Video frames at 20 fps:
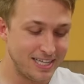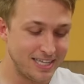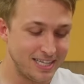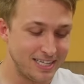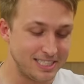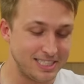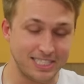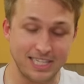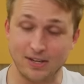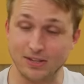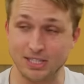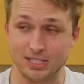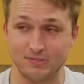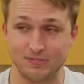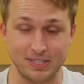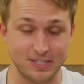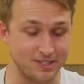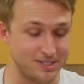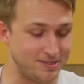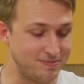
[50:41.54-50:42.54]
let's see how this
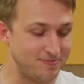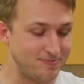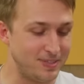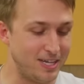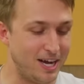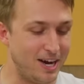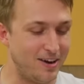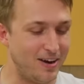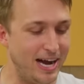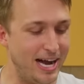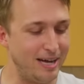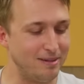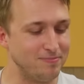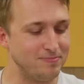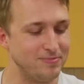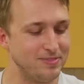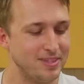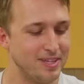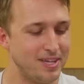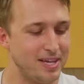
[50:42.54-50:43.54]
feels. Woo. All right.
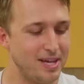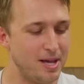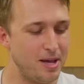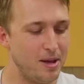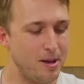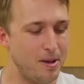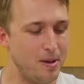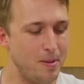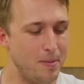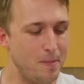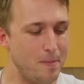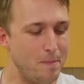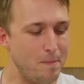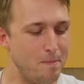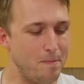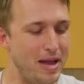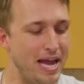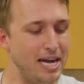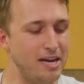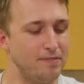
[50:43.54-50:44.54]

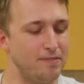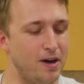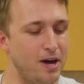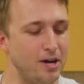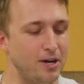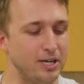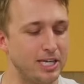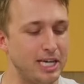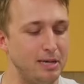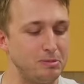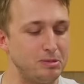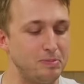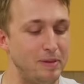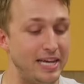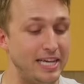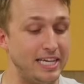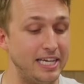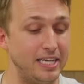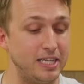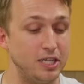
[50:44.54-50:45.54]
Maid of honor keeps
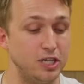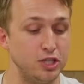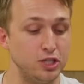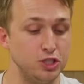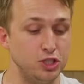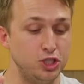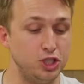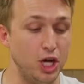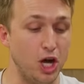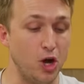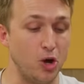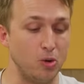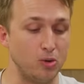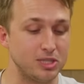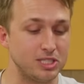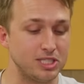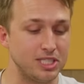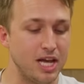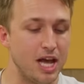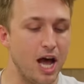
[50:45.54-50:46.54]
making
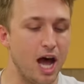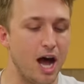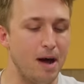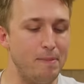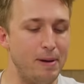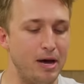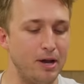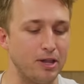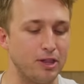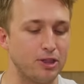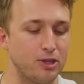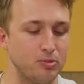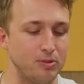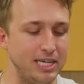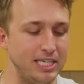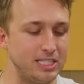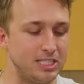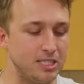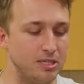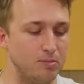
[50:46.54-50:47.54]
jokes about a
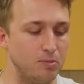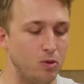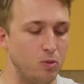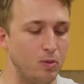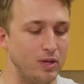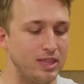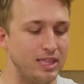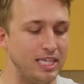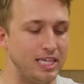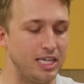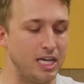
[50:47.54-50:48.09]
threesome with the